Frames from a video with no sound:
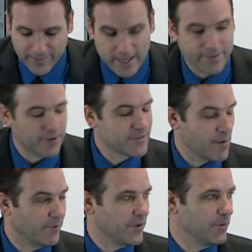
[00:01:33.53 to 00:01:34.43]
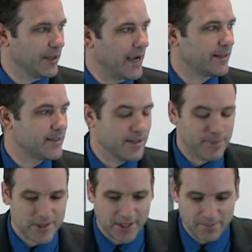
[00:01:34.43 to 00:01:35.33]
even if some of you would like to see the
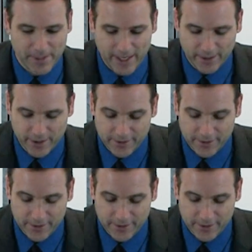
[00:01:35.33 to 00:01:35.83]
Michigan plant